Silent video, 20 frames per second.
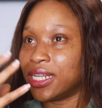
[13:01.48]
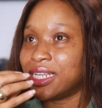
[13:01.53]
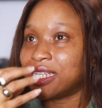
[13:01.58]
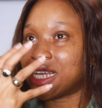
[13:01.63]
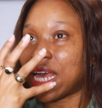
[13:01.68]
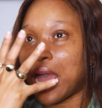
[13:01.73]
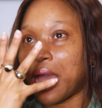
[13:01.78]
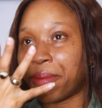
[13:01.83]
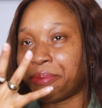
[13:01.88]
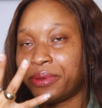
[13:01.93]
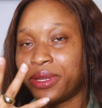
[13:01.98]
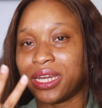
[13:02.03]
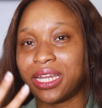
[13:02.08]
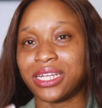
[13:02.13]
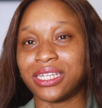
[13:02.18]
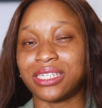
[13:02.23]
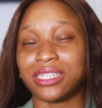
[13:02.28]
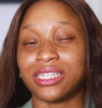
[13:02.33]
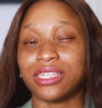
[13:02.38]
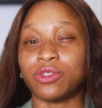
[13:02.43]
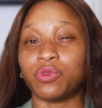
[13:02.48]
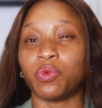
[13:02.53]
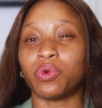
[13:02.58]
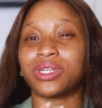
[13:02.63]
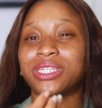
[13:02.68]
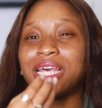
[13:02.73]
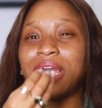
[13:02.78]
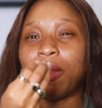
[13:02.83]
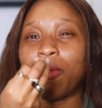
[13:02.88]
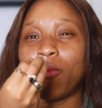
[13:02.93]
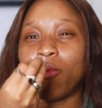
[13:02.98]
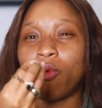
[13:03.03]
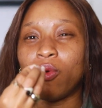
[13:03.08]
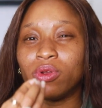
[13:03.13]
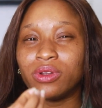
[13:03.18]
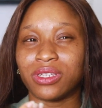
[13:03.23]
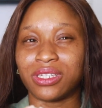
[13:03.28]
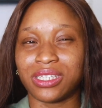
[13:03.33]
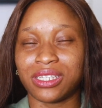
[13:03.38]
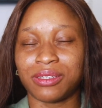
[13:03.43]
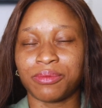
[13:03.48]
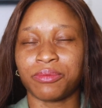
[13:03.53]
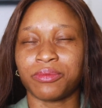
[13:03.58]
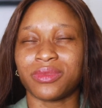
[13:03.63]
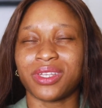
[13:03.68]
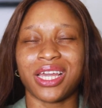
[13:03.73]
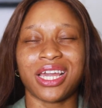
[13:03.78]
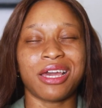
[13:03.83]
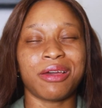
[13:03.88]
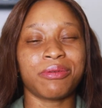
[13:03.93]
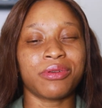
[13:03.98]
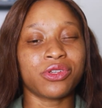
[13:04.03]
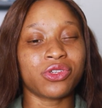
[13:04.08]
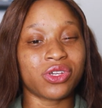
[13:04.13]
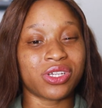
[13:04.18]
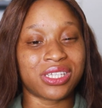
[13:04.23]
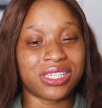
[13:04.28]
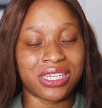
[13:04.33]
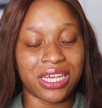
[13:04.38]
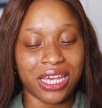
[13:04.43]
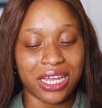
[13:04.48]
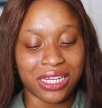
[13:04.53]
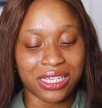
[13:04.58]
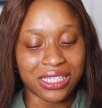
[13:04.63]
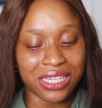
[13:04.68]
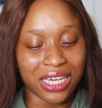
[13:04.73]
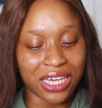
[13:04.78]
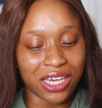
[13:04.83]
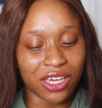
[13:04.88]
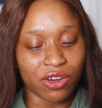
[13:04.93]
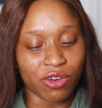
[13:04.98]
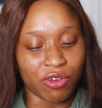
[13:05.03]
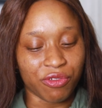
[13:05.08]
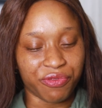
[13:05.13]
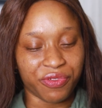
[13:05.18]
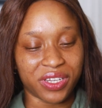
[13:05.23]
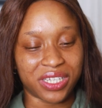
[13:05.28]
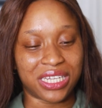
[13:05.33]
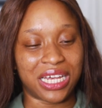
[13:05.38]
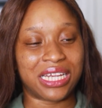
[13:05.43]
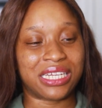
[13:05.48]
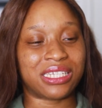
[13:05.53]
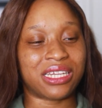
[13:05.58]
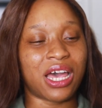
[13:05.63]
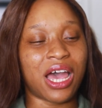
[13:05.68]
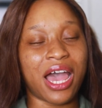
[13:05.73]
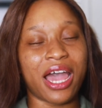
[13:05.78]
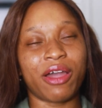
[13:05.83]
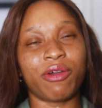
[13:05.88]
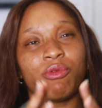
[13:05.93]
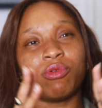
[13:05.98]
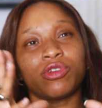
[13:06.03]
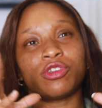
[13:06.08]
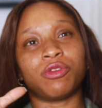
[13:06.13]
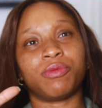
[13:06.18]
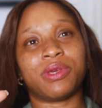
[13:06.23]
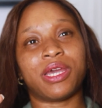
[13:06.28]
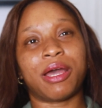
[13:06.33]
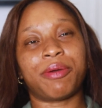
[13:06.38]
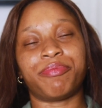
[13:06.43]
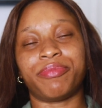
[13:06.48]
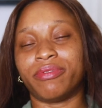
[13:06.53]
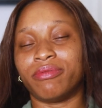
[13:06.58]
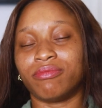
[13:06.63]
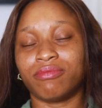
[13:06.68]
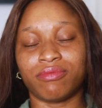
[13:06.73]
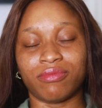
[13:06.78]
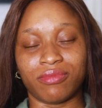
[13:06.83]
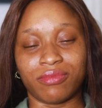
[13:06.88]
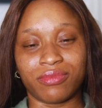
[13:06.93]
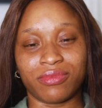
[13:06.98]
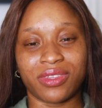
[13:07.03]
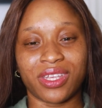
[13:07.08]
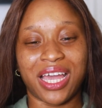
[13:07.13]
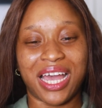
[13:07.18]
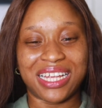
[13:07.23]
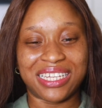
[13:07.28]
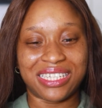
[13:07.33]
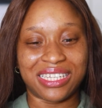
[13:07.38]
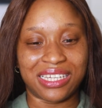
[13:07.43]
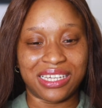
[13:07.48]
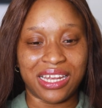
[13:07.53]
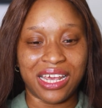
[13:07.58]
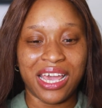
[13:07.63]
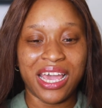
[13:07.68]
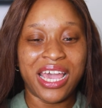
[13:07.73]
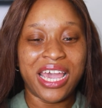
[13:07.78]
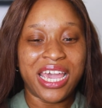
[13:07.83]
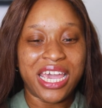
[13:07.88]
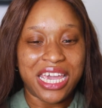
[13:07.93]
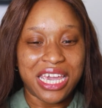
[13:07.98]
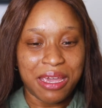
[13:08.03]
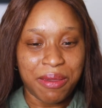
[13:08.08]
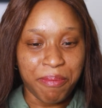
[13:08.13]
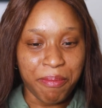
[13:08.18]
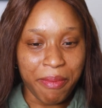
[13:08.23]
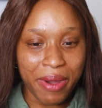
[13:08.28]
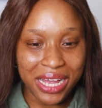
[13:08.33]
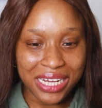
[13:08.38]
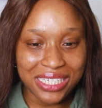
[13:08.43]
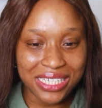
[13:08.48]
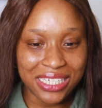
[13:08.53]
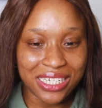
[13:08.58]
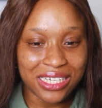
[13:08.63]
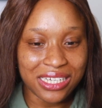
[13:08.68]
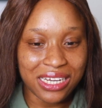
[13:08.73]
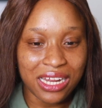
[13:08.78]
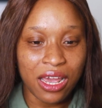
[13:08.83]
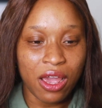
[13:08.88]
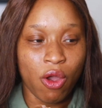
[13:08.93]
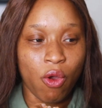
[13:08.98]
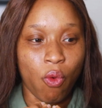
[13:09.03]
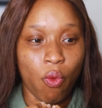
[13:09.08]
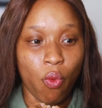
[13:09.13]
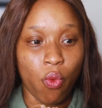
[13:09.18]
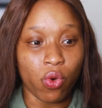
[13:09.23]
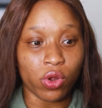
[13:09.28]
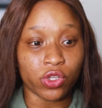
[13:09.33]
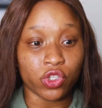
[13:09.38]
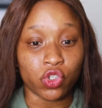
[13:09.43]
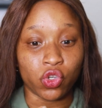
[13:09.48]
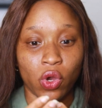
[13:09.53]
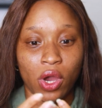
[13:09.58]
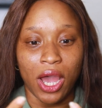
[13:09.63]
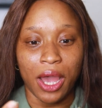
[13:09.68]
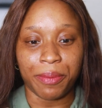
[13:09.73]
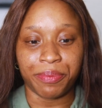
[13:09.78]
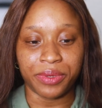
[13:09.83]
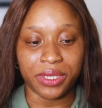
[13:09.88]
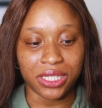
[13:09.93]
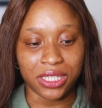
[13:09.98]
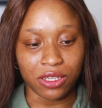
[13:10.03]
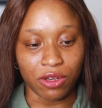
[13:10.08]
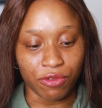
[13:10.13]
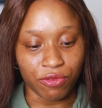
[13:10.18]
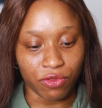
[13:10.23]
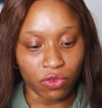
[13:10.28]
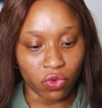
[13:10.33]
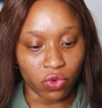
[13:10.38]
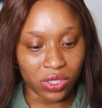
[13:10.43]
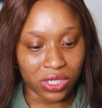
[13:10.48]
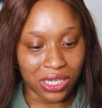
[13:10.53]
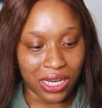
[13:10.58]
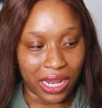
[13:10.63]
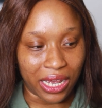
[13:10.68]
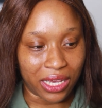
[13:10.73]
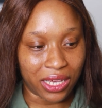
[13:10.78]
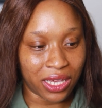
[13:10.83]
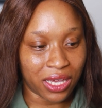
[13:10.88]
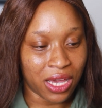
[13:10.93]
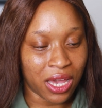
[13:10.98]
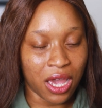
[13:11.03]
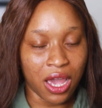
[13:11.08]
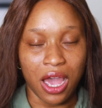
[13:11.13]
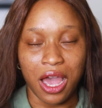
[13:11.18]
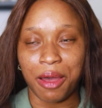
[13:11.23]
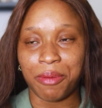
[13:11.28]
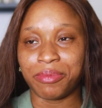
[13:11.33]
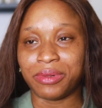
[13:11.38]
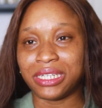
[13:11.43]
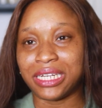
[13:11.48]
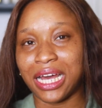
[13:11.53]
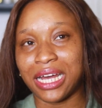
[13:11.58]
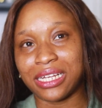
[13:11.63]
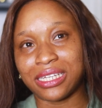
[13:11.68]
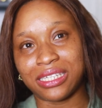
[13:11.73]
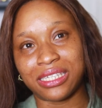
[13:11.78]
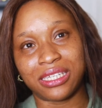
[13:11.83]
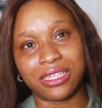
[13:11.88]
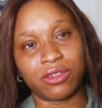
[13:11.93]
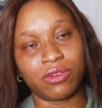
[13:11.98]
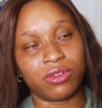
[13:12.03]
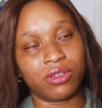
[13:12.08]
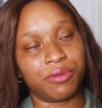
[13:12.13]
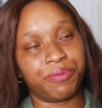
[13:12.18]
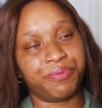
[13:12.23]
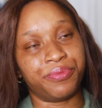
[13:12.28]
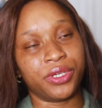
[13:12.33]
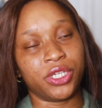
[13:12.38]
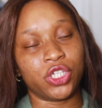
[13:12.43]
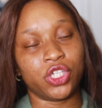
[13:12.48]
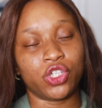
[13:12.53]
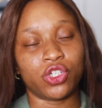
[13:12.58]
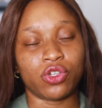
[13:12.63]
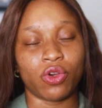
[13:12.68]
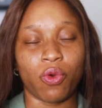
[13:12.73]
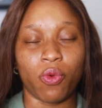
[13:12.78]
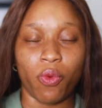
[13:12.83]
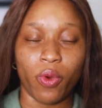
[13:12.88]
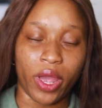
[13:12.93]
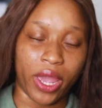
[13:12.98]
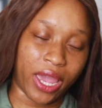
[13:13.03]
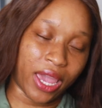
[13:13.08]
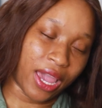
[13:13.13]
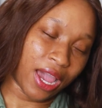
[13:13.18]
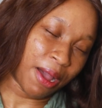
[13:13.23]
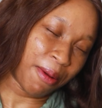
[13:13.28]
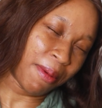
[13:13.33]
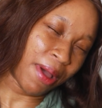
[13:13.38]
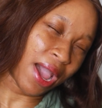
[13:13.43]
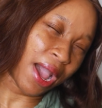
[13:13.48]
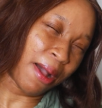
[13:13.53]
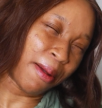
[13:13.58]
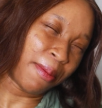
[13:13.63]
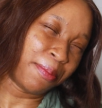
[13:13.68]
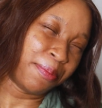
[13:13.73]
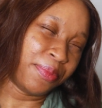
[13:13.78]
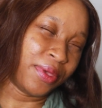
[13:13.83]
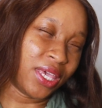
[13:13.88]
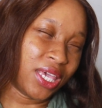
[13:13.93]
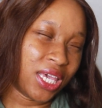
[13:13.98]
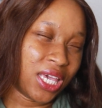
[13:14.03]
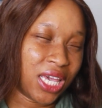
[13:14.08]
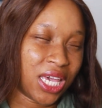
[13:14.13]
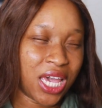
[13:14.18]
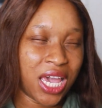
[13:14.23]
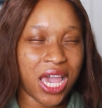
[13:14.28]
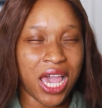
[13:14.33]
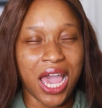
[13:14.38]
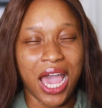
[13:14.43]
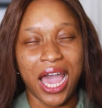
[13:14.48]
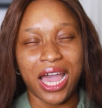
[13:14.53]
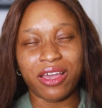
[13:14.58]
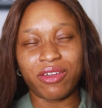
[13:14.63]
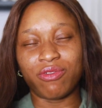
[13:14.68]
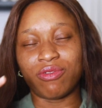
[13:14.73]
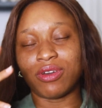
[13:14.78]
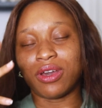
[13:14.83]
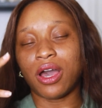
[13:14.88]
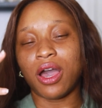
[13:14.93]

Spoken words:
this happiness, this is what I want. And I'm not just saying thinking of it as I want to be happy. As in, imagine what your happy self looks like. I'm dancing on a beach somewhere, I'm happy, and